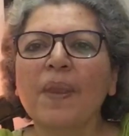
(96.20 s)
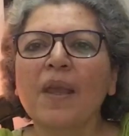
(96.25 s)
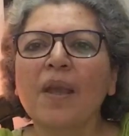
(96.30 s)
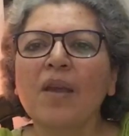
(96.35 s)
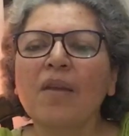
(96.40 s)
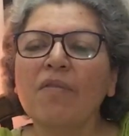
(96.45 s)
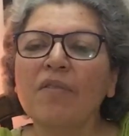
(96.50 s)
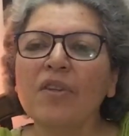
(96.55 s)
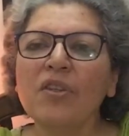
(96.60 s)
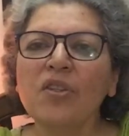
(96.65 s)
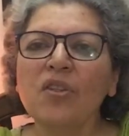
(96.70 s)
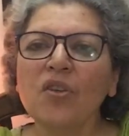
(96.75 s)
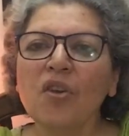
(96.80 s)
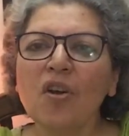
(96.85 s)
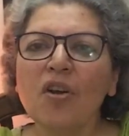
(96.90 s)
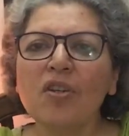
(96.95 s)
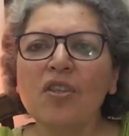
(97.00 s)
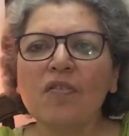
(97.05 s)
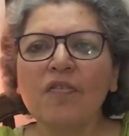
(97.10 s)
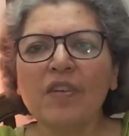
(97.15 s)
which
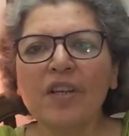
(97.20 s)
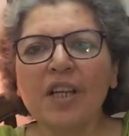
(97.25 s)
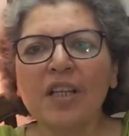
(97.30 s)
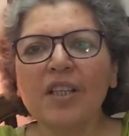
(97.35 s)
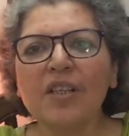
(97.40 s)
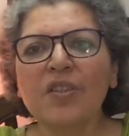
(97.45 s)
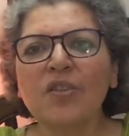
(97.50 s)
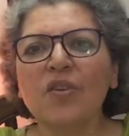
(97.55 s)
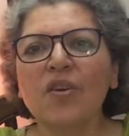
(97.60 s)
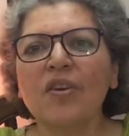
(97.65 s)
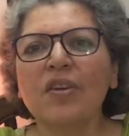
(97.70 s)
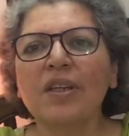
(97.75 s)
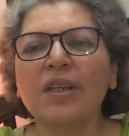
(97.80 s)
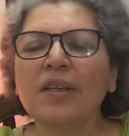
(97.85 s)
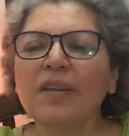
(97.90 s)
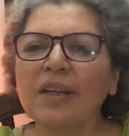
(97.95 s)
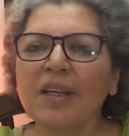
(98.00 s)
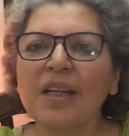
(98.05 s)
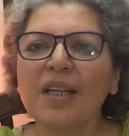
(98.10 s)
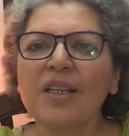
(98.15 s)
talks of another story
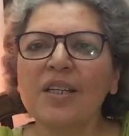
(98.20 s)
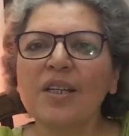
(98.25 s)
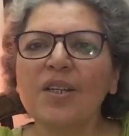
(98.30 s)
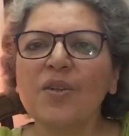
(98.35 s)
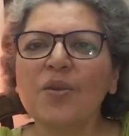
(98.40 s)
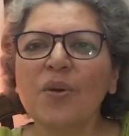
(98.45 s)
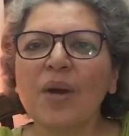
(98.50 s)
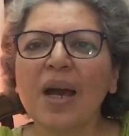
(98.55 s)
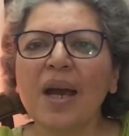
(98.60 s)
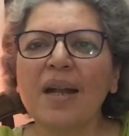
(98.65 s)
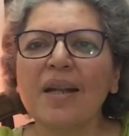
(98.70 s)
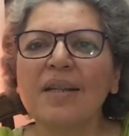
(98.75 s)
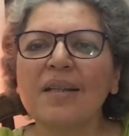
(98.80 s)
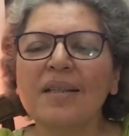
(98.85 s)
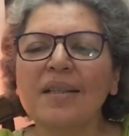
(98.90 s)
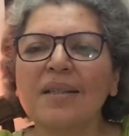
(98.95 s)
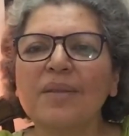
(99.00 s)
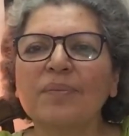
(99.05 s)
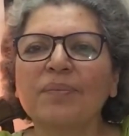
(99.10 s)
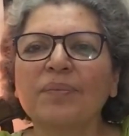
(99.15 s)
related to
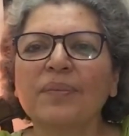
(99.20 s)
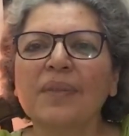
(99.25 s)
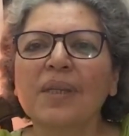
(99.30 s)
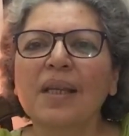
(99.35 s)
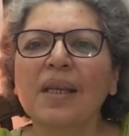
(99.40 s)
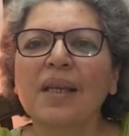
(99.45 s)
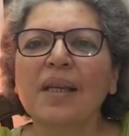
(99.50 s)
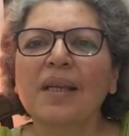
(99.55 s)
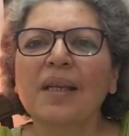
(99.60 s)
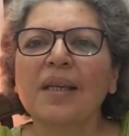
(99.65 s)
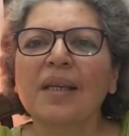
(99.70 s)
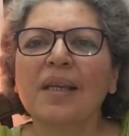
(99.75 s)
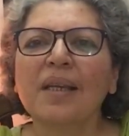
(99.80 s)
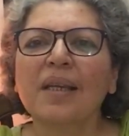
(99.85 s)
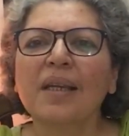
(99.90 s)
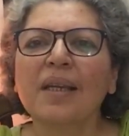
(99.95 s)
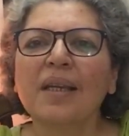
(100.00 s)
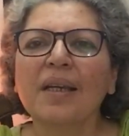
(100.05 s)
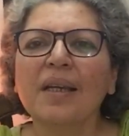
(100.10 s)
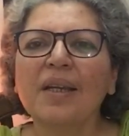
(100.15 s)
ants.
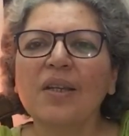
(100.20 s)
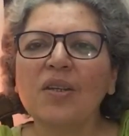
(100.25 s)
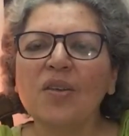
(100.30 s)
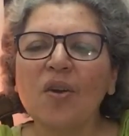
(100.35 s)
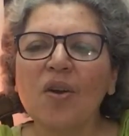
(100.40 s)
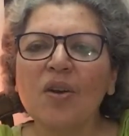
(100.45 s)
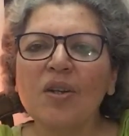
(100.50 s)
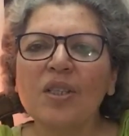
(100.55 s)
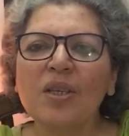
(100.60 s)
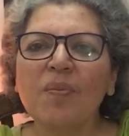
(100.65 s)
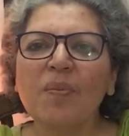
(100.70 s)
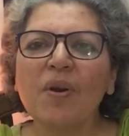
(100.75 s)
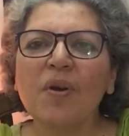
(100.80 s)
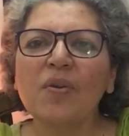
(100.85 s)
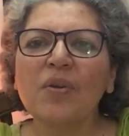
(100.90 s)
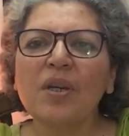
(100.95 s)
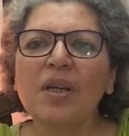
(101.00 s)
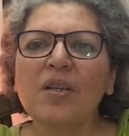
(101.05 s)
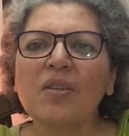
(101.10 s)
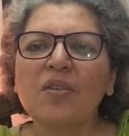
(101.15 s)
It talks
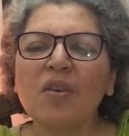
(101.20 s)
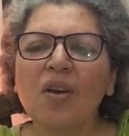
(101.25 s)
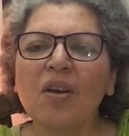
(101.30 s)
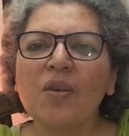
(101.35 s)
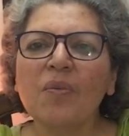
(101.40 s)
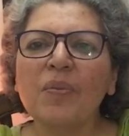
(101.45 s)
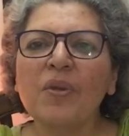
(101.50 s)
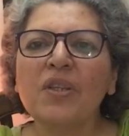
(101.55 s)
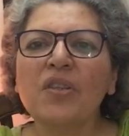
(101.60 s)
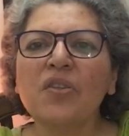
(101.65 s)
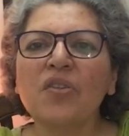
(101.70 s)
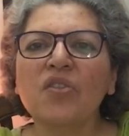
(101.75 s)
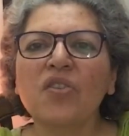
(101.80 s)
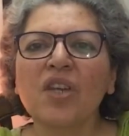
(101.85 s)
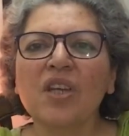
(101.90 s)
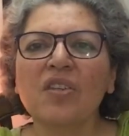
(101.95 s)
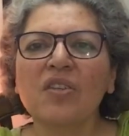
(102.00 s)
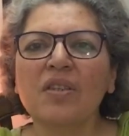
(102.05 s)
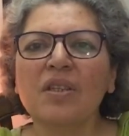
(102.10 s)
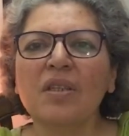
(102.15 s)
about Solomon's
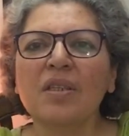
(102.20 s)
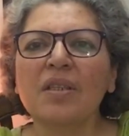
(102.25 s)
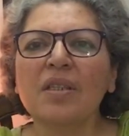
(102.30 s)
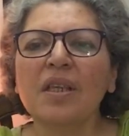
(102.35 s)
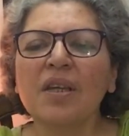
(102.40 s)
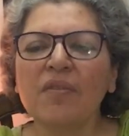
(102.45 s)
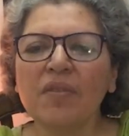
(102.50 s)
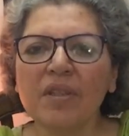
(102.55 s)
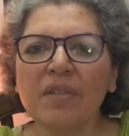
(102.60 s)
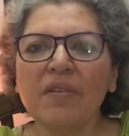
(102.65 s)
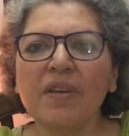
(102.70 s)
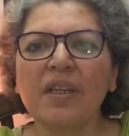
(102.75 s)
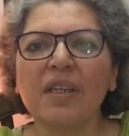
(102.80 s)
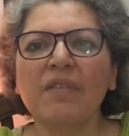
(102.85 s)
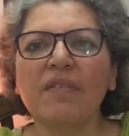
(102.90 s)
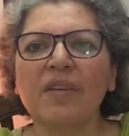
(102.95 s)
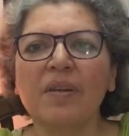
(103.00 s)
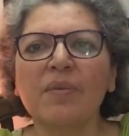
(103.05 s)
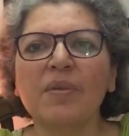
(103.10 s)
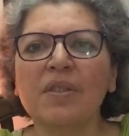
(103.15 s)
justice. He was very
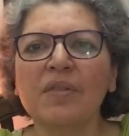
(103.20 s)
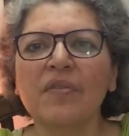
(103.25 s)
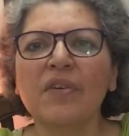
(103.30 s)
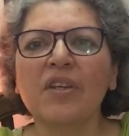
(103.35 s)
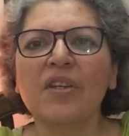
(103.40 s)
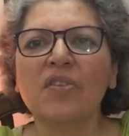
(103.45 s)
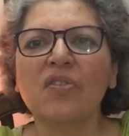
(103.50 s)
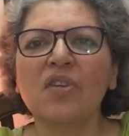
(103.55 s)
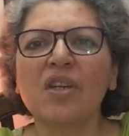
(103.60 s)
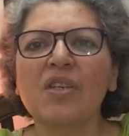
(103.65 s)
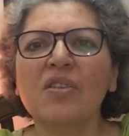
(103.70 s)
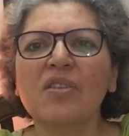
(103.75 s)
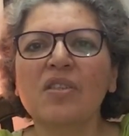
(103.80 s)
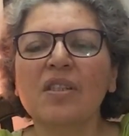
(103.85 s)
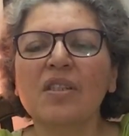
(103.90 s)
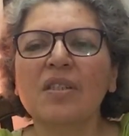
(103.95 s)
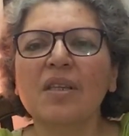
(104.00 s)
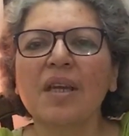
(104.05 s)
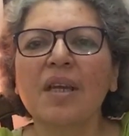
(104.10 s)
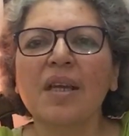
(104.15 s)
famous for his
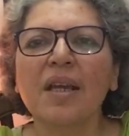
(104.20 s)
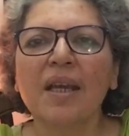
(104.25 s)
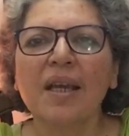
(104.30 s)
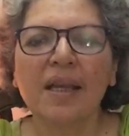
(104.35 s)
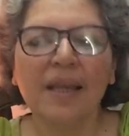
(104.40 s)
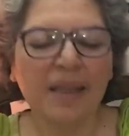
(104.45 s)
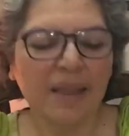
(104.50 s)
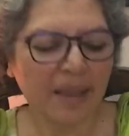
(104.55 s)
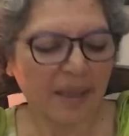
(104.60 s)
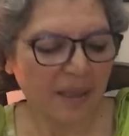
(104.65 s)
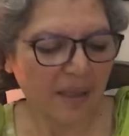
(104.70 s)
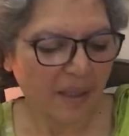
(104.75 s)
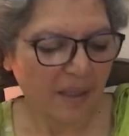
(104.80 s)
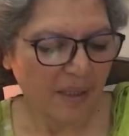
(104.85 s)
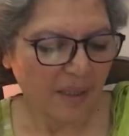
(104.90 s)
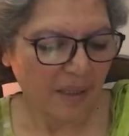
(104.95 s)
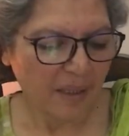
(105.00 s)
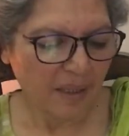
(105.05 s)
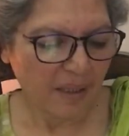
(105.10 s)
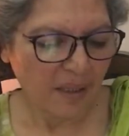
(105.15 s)
justice.
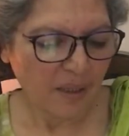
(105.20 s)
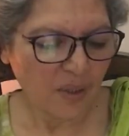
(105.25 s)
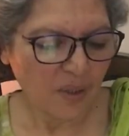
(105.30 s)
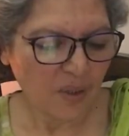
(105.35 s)
The